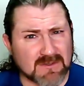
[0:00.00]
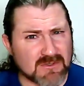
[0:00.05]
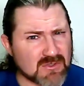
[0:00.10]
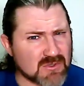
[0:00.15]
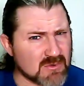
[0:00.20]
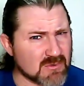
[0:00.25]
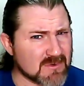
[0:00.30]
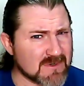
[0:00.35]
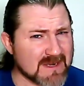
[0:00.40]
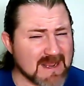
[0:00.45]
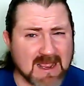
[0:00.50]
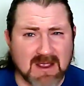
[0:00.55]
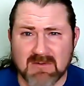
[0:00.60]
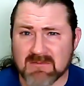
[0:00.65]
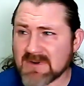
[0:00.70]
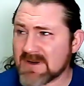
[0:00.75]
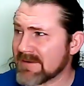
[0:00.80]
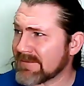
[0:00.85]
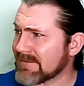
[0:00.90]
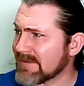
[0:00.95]
shooting
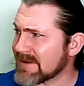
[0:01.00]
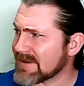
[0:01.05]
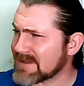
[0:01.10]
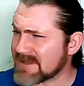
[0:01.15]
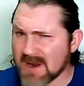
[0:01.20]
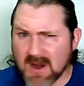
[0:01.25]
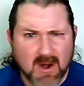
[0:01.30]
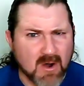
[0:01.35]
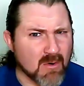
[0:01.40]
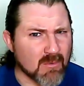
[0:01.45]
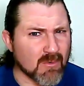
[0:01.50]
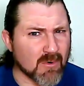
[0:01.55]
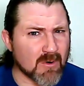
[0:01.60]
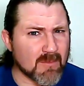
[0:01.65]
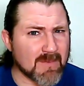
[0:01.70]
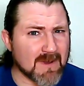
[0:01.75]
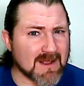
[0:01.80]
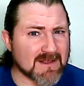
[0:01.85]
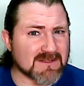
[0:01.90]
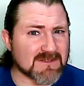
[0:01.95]
down different
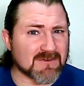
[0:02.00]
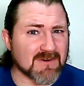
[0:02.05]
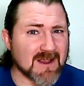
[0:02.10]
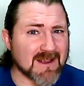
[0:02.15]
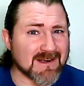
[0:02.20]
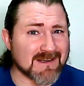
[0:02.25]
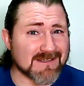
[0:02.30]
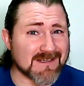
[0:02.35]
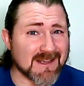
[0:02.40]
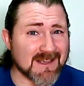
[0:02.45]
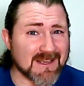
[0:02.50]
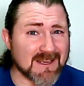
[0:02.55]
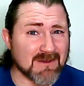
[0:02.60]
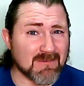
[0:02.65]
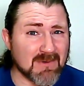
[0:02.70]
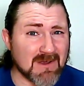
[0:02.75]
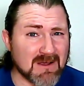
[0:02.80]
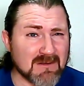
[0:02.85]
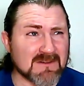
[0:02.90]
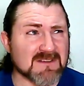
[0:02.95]
robots trying to take
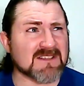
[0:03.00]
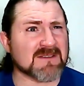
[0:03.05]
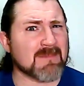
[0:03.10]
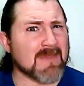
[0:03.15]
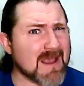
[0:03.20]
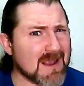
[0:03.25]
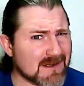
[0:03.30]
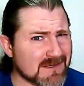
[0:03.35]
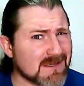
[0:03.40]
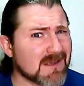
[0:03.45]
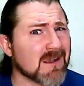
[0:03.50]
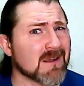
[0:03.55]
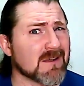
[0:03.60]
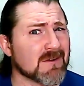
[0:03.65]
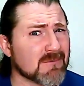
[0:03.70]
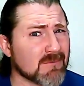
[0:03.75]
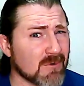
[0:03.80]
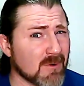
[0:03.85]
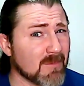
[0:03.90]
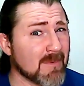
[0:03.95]
you out,
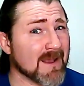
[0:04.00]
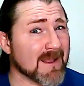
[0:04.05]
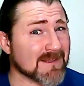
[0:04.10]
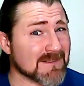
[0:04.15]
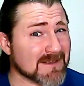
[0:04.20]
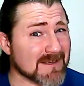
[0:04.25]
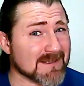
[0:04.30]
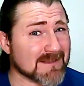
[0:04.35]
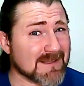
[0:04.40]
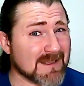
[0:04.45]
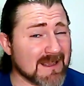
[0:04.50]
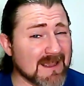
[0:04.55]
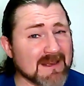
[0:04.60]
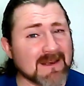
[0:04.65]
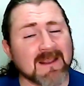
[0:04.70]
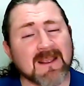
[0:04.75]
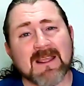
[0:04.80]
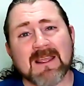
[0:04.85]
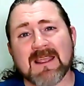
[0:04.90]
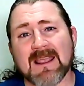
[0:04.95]
smack-talking robots at that,